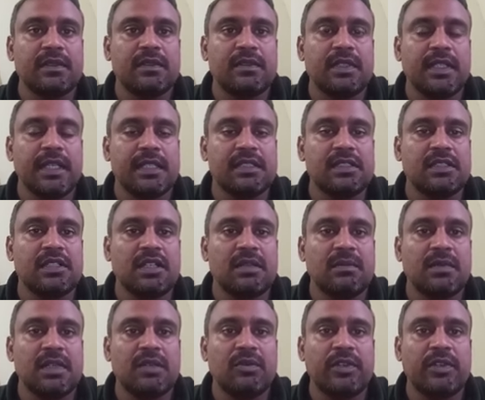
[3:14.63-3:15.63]
the x,
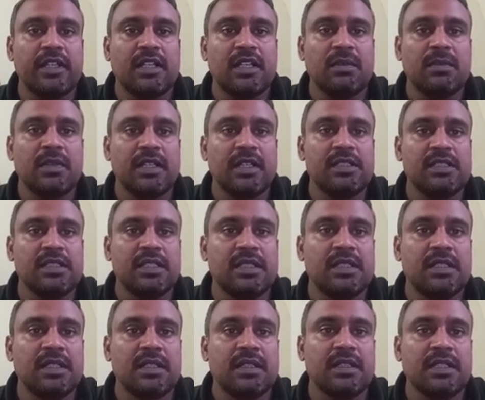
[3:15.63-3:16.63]
y, z
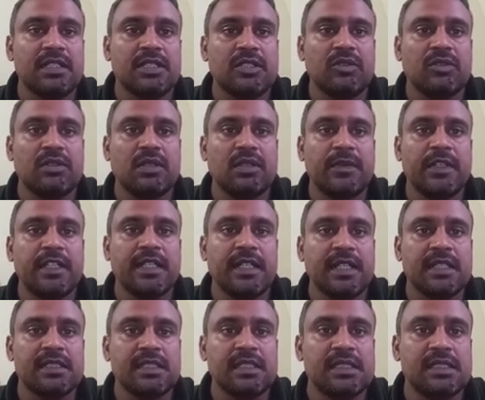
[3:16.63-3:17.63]
are crystallographic
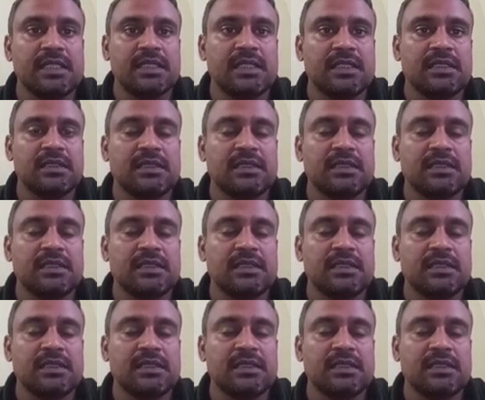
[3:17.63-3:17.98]
axis.